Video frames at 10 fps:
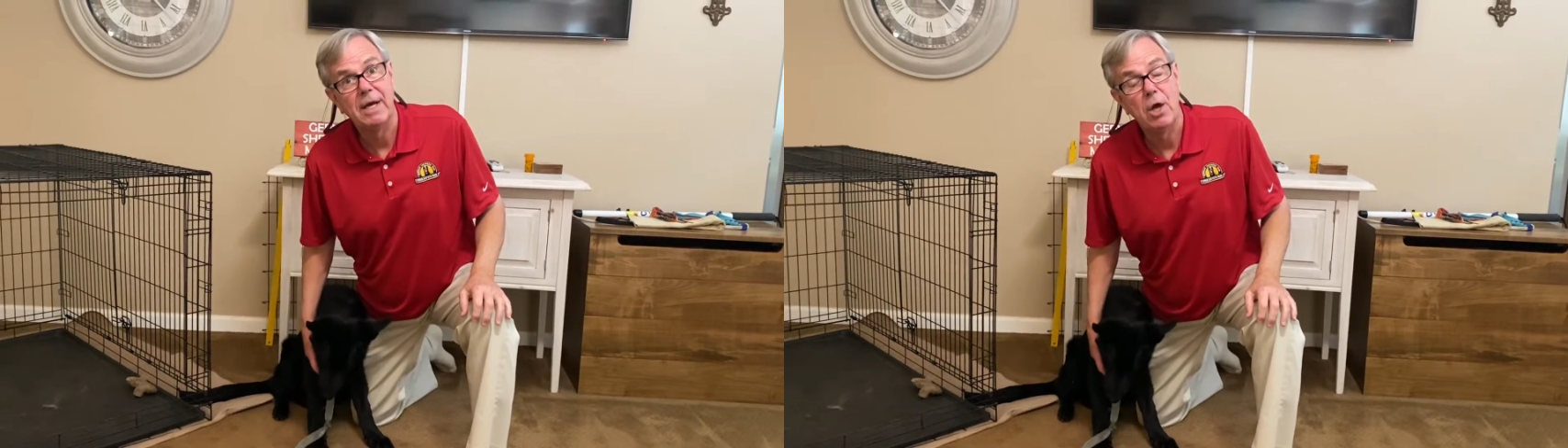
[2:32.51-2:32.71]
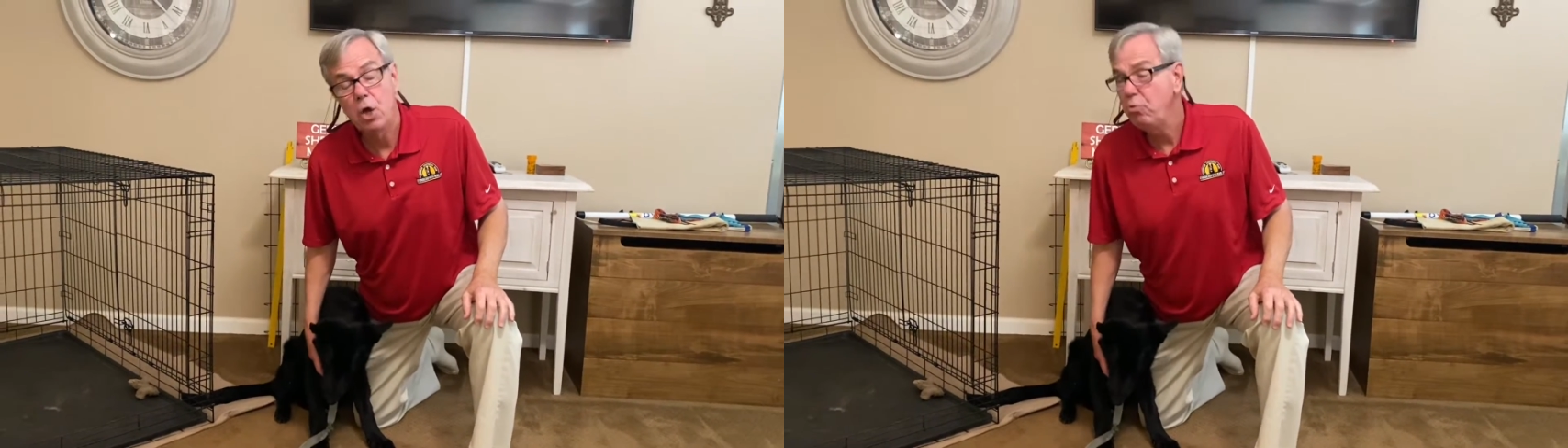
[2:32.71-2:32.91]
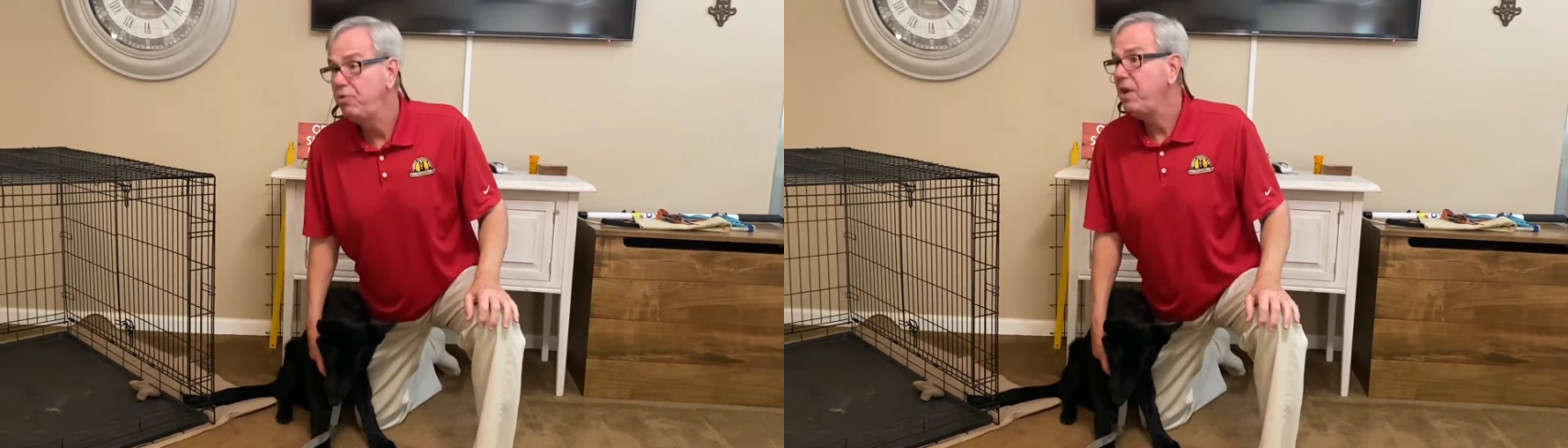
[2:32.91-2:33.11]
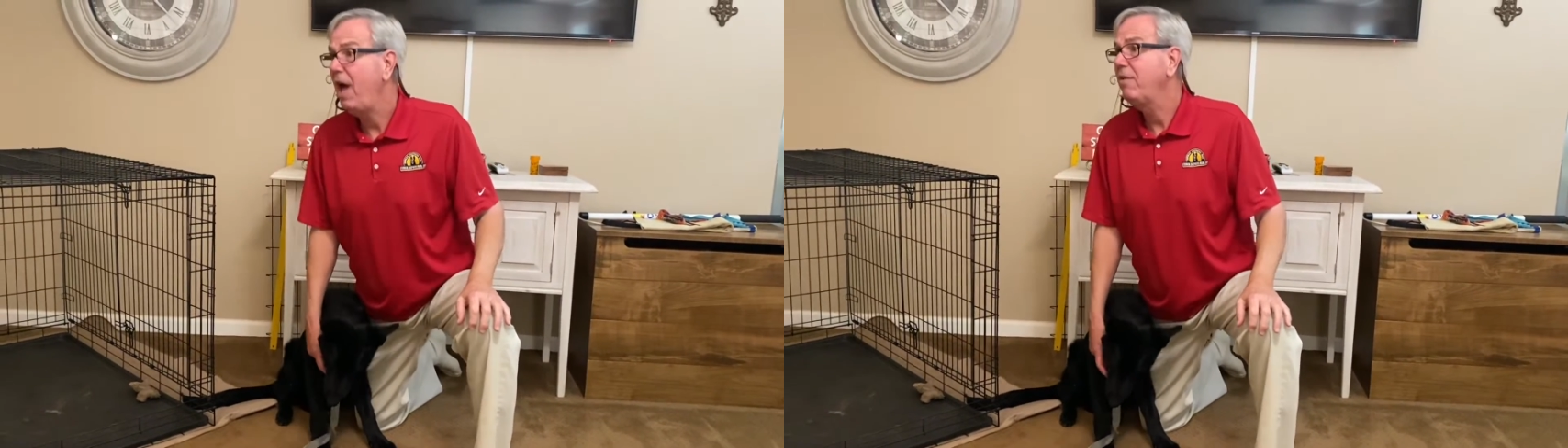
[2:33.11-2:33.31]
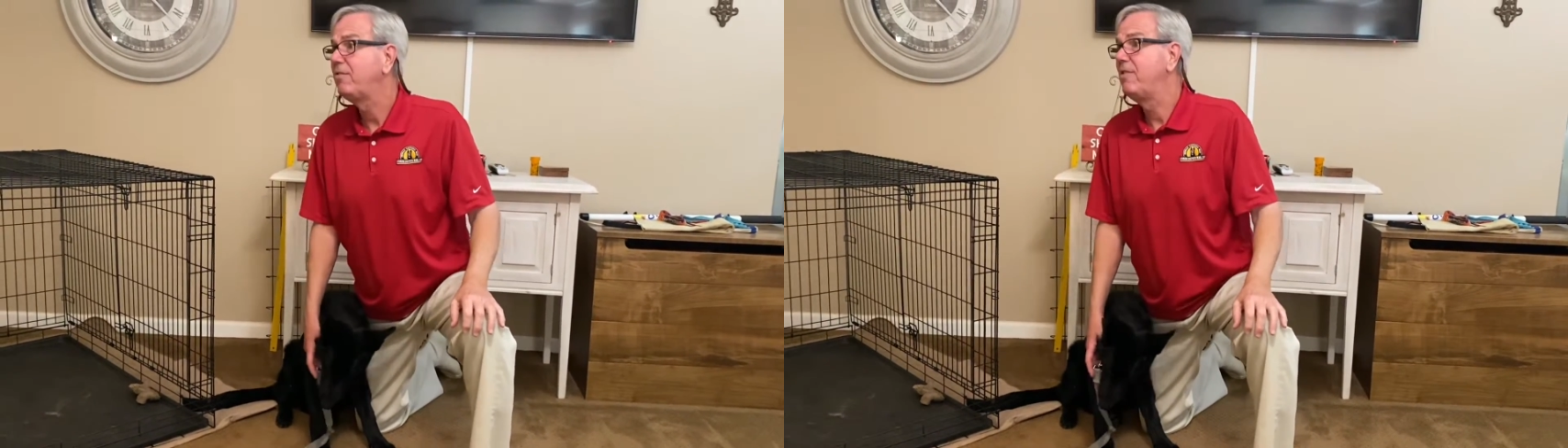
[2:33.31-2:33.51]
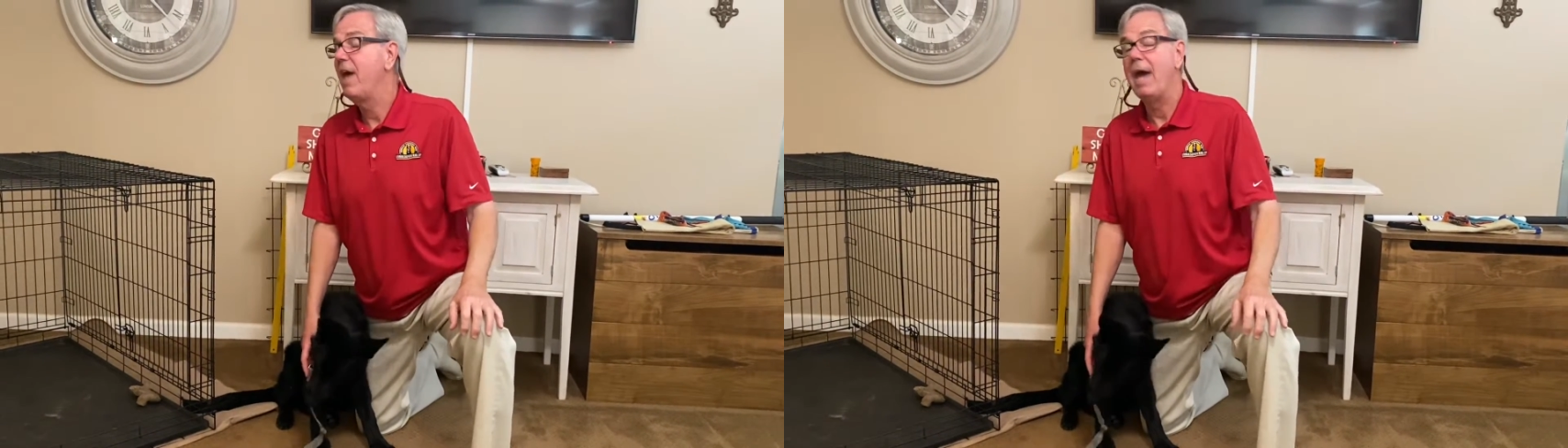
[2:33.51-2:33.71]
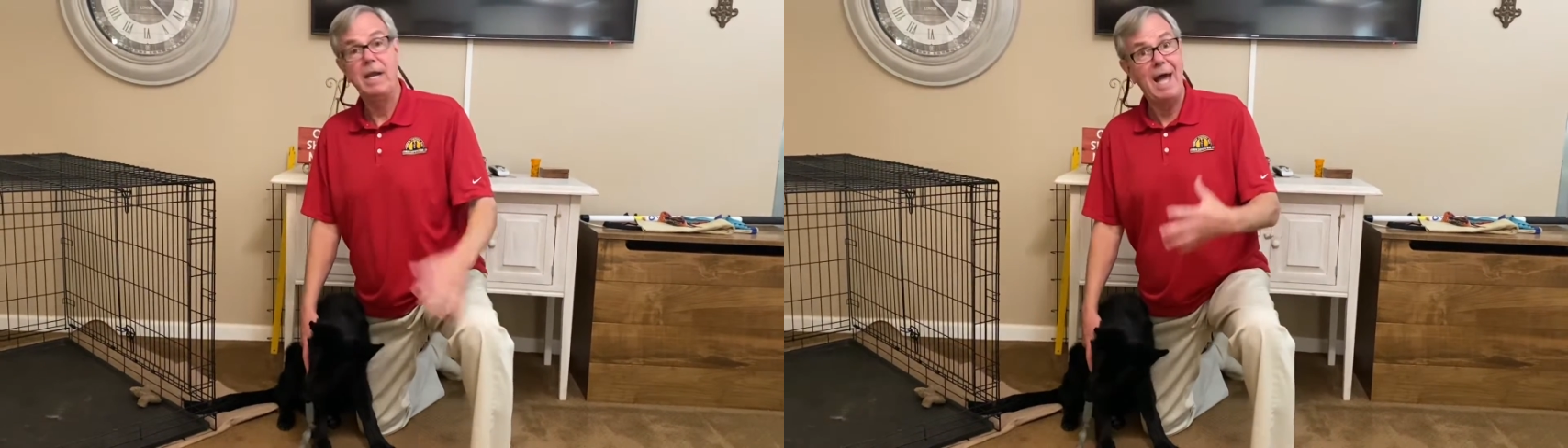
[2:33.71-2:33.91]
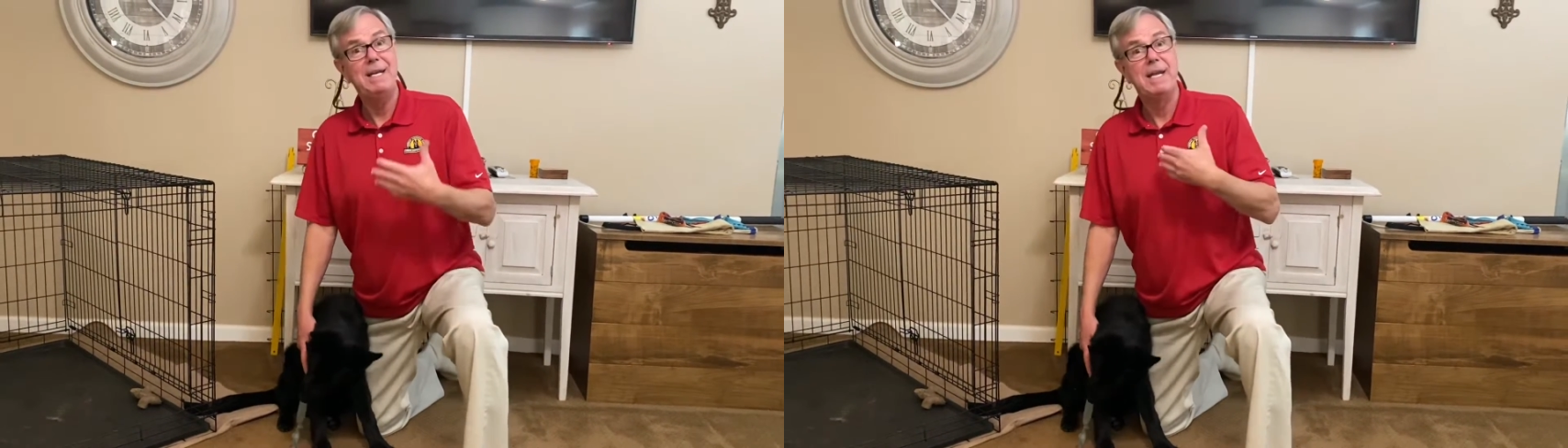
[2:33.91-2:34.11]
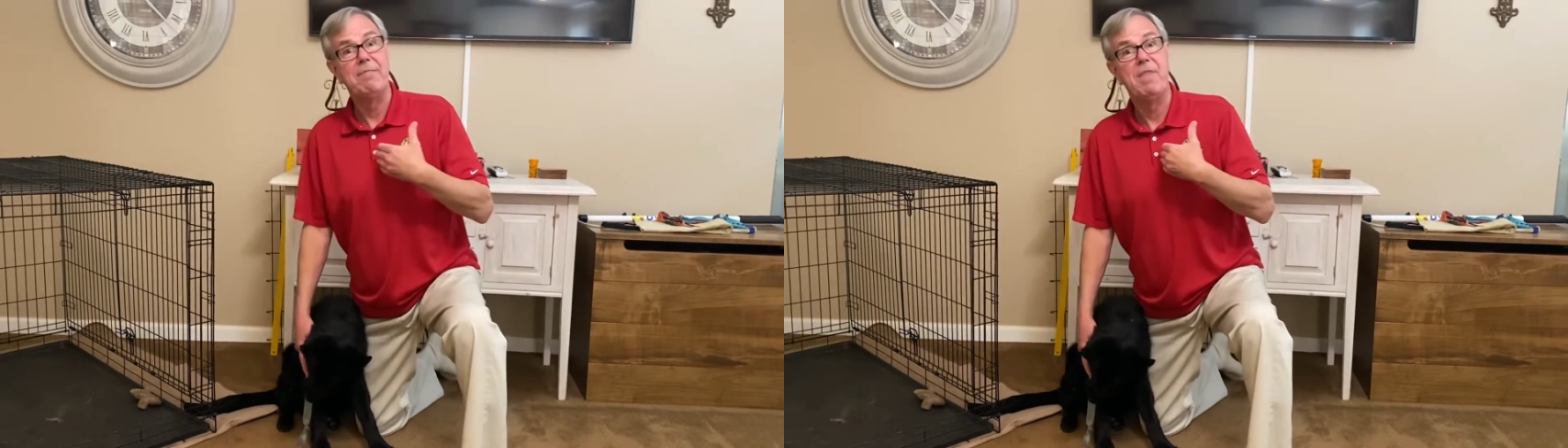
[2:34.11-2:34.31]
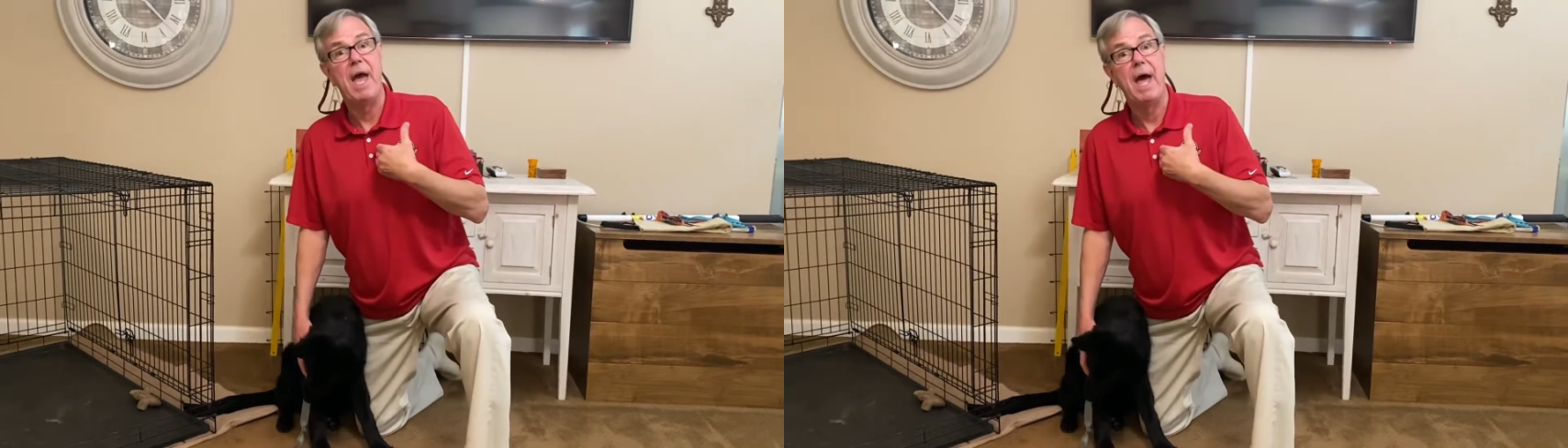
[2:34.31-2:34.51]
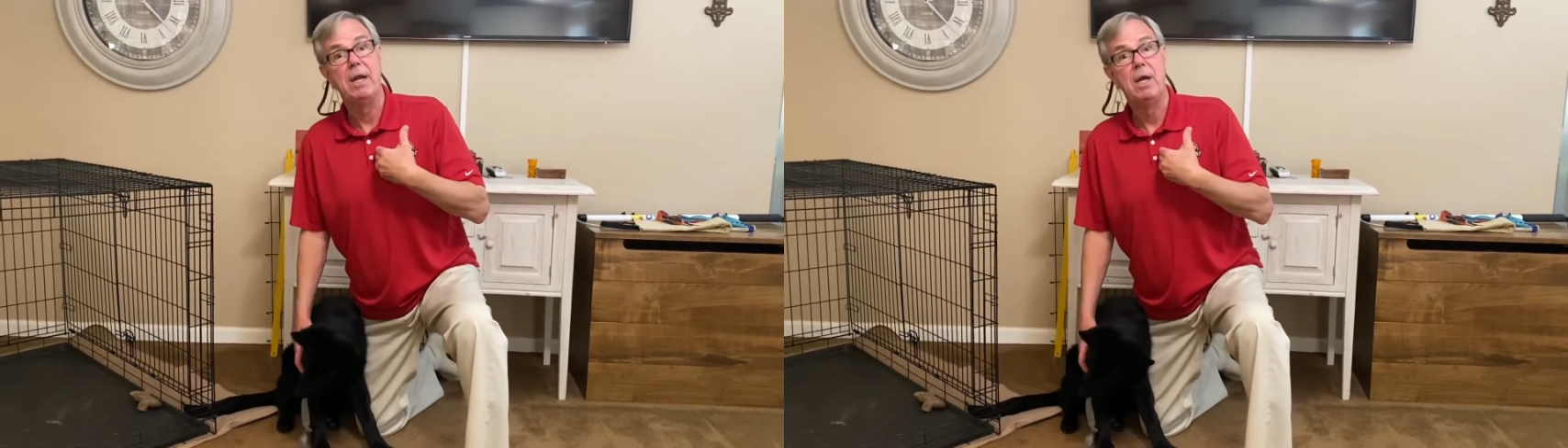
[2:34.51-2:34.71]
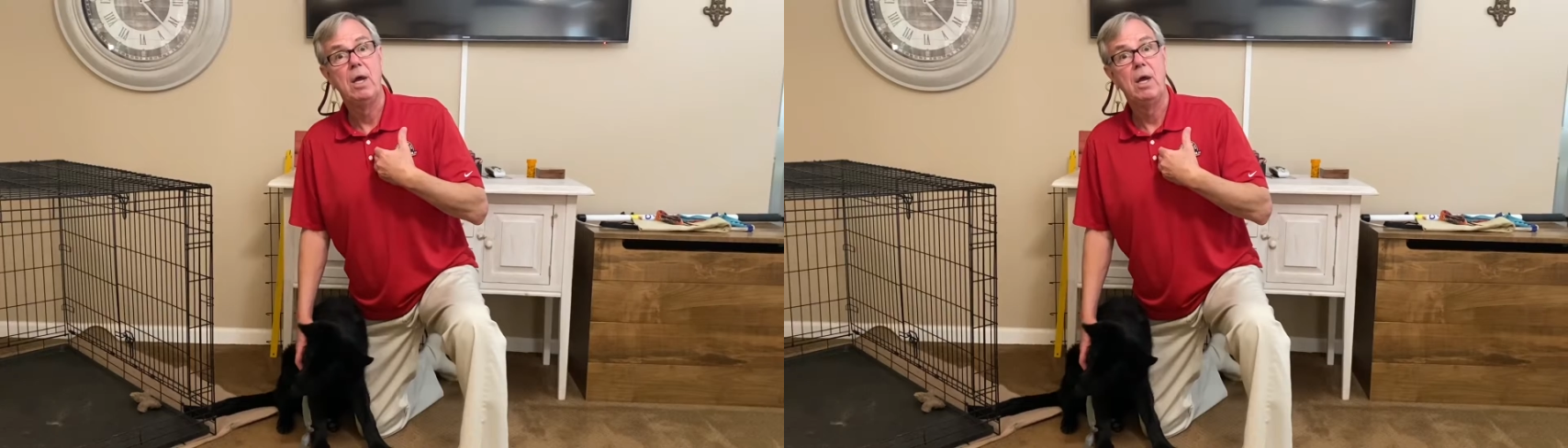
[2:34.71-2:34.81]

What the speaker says: Who does that? I did that.